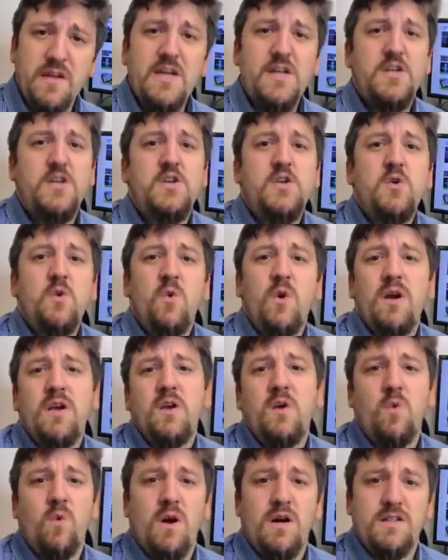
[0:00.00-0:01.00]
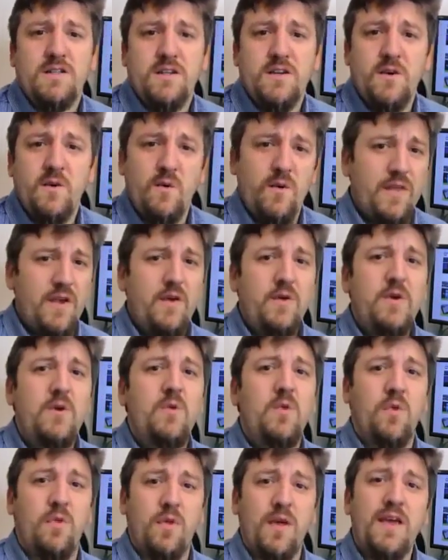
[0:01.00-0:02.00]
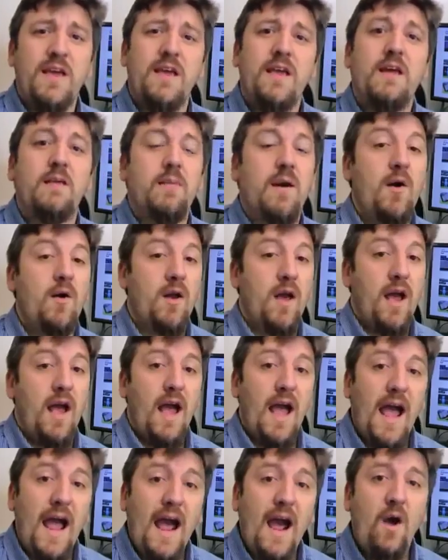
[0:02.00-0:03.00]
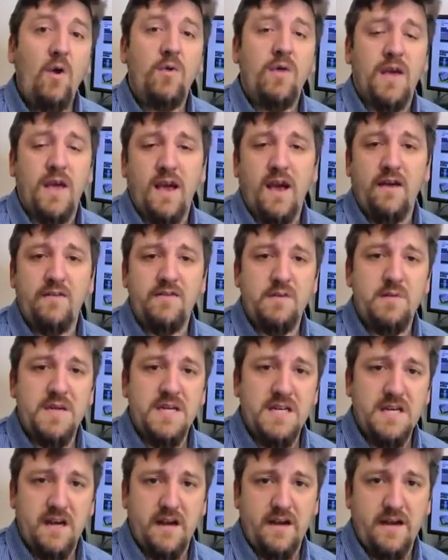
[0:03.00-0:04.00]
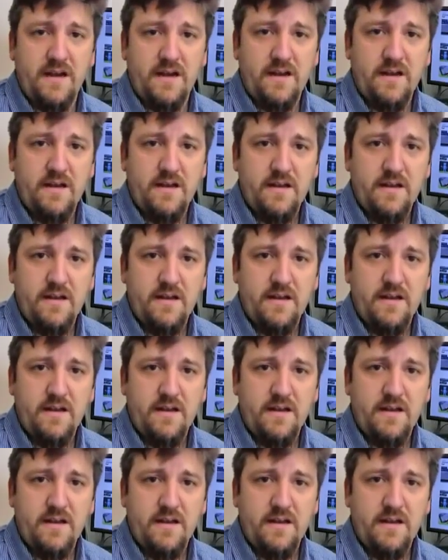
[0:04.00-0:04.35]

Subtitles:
They do what you want to do without you thinking about how they have to be done.